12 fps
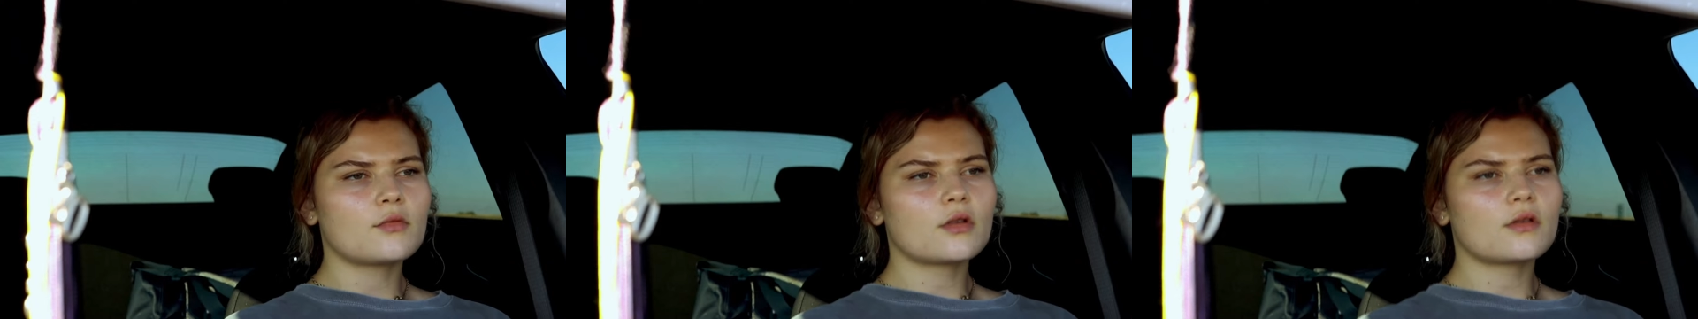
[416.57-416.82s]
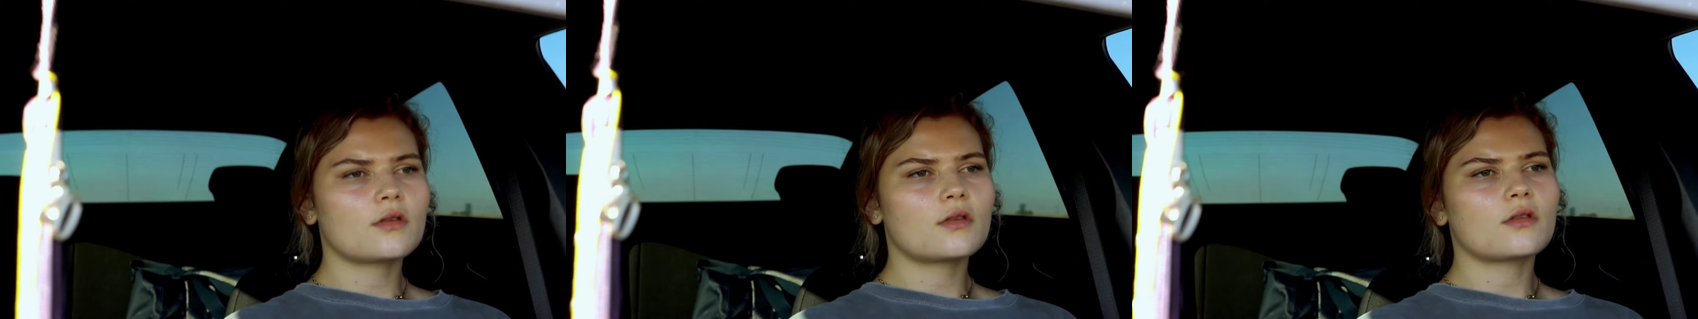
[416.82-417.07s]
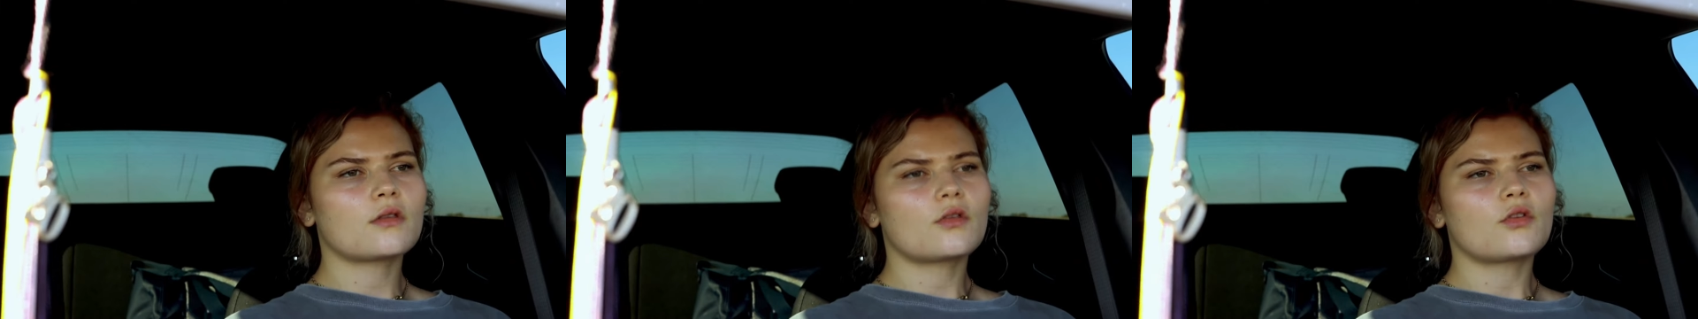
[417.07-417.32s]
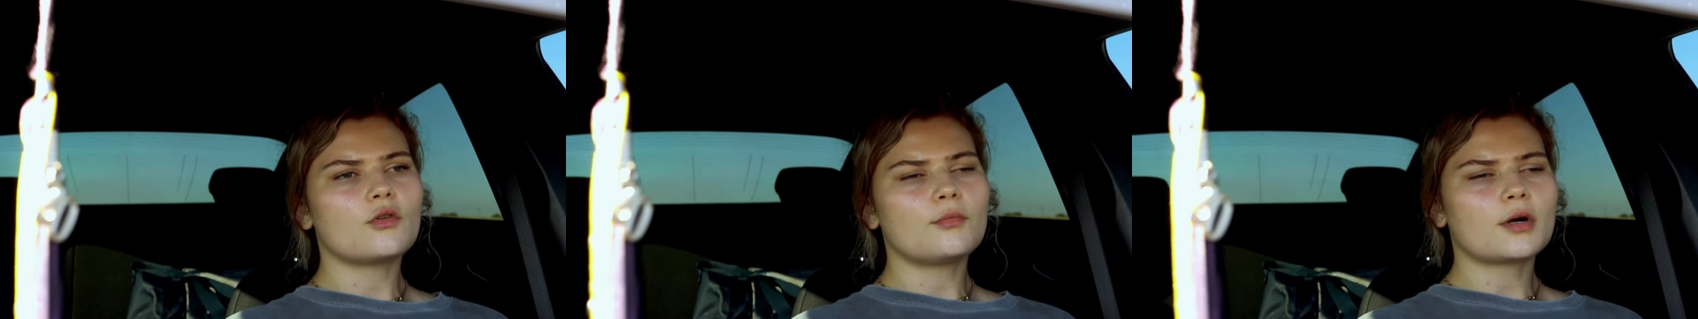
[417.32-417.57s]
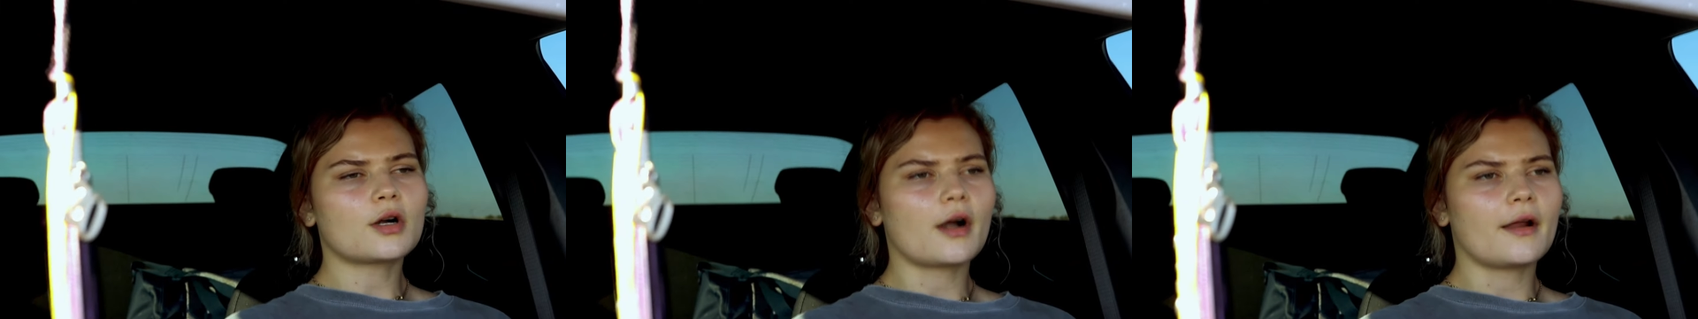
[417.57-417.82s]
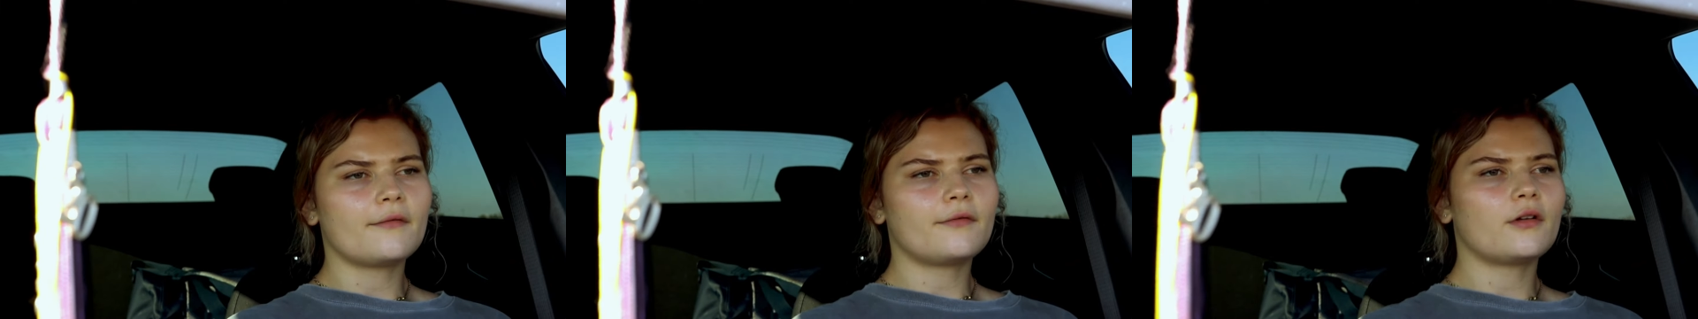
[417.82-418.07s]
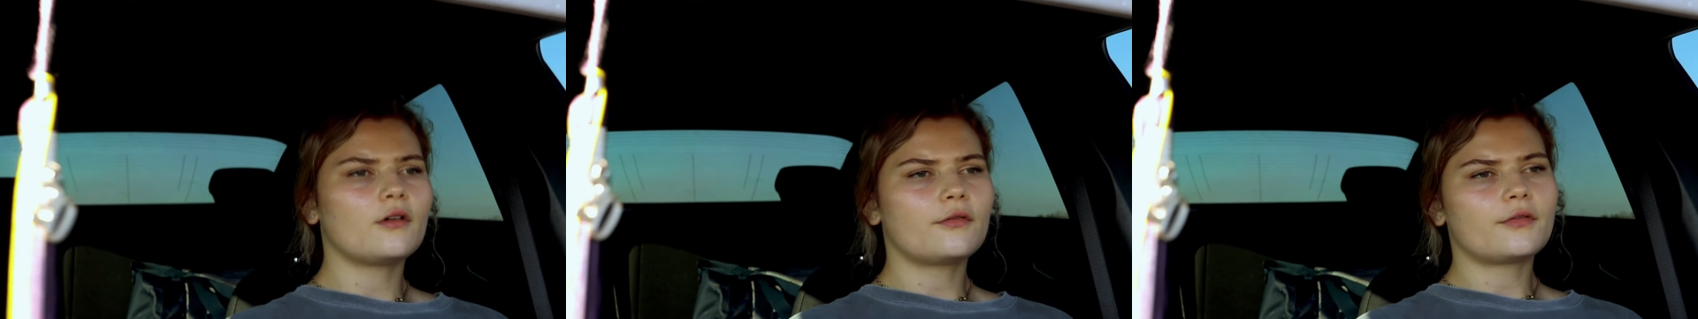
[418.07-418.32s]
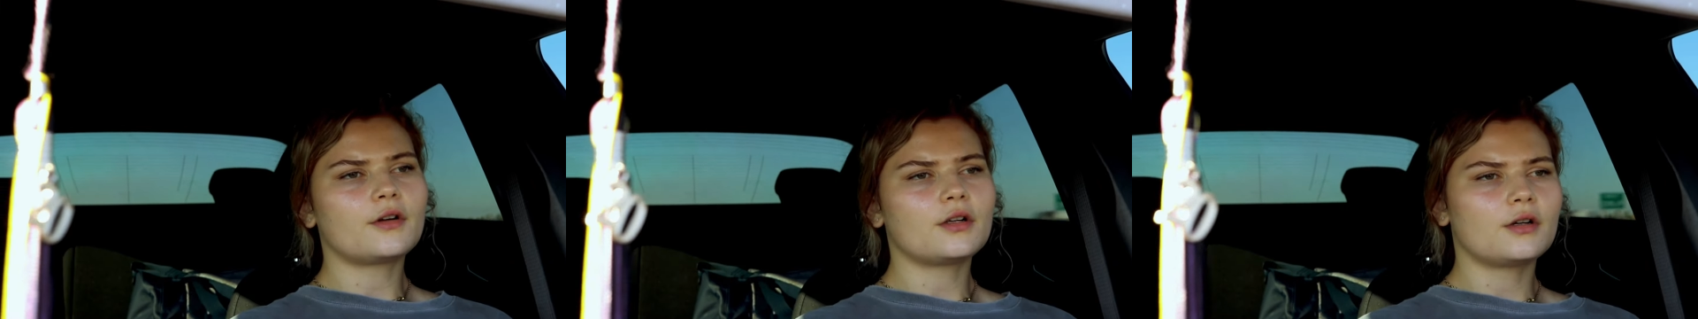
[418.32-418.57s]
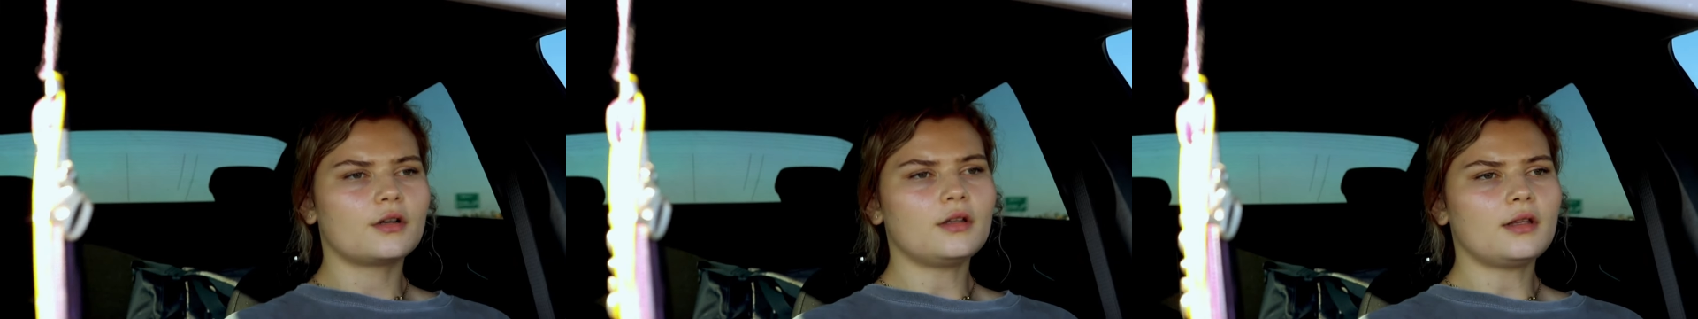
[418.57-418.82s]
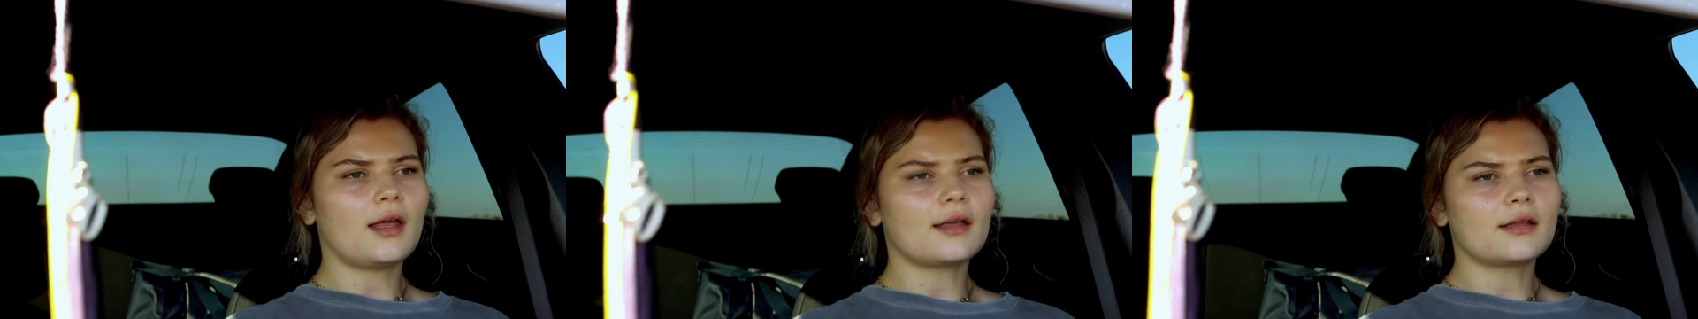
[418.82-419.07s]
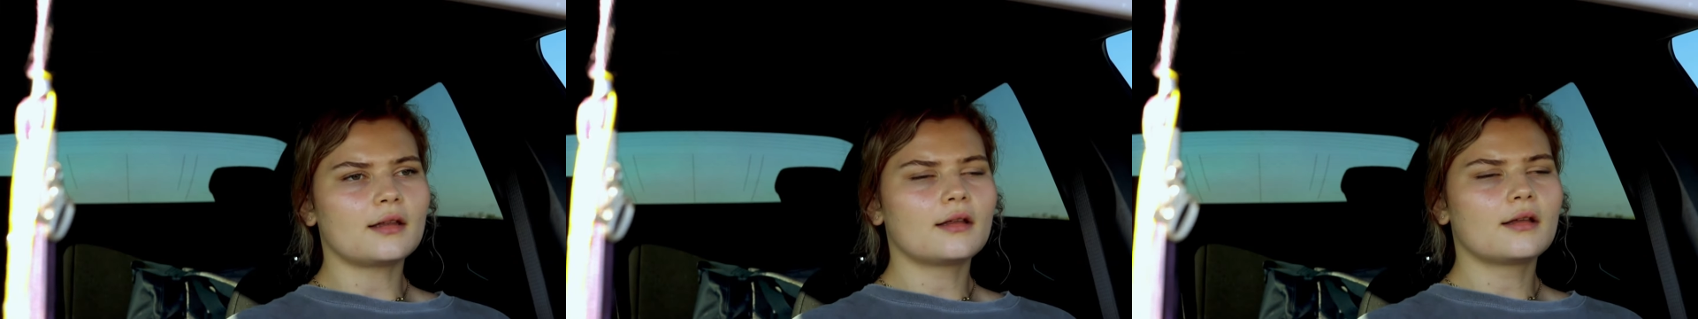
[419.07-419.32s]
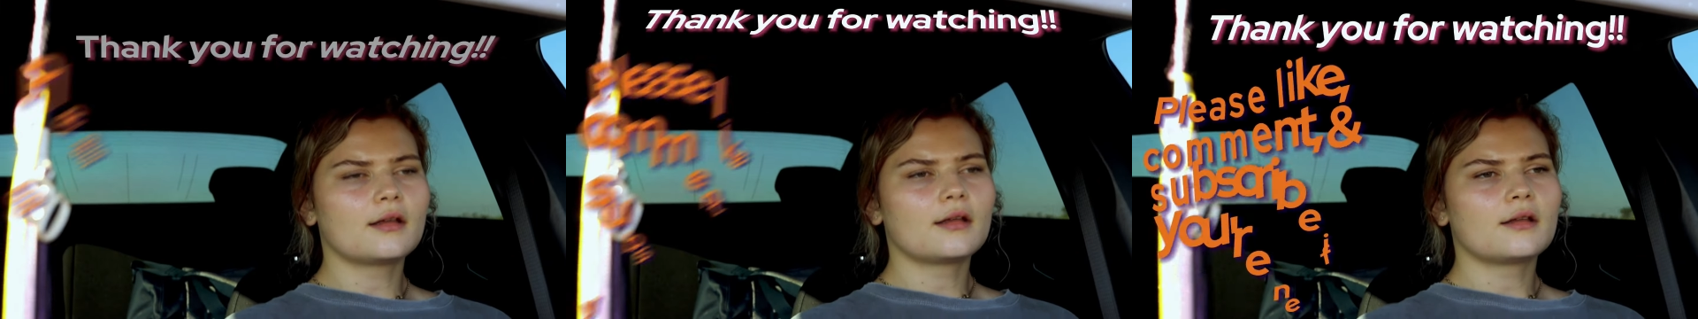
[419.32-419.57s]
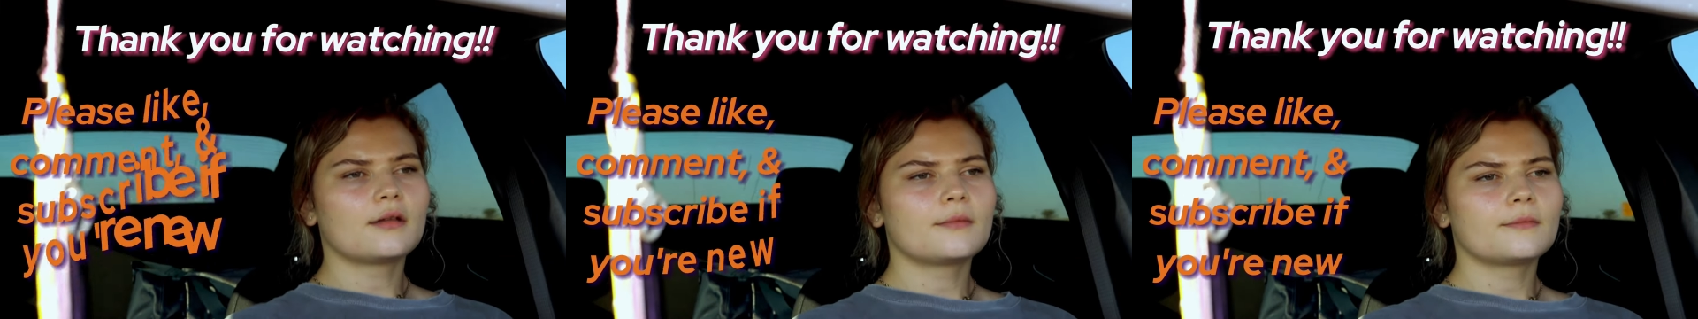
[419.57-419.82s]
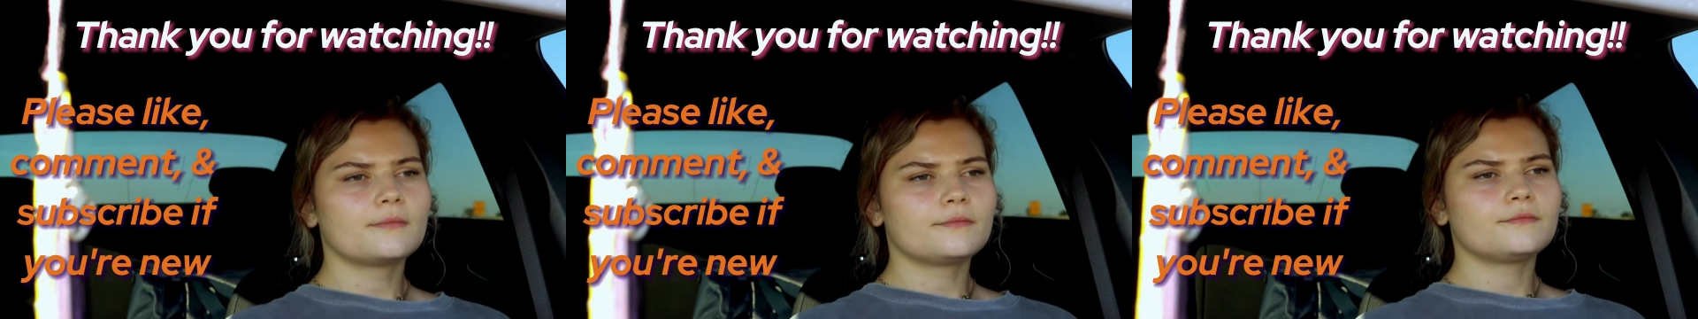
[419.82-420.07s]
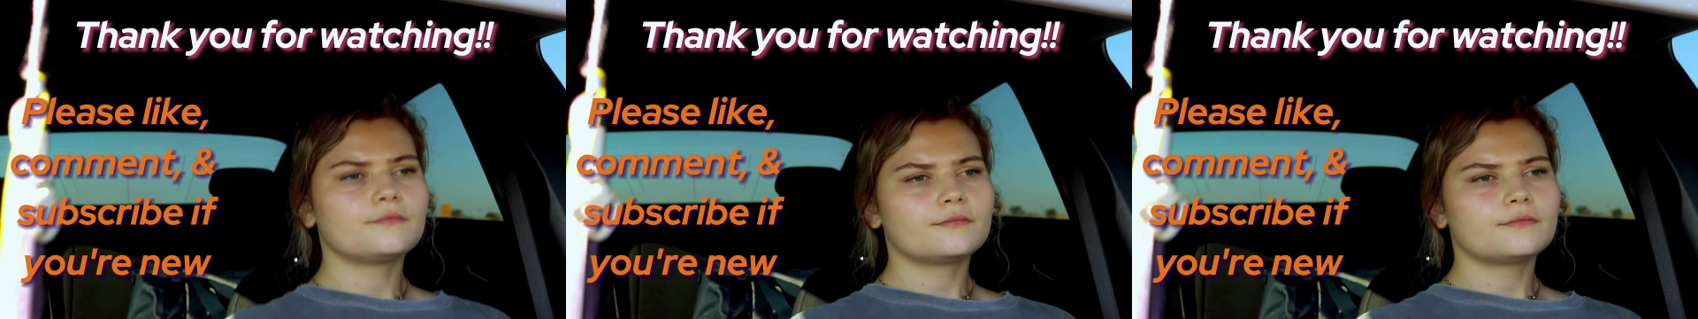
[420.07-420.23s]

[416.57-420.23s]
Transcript: just super grateful for, like,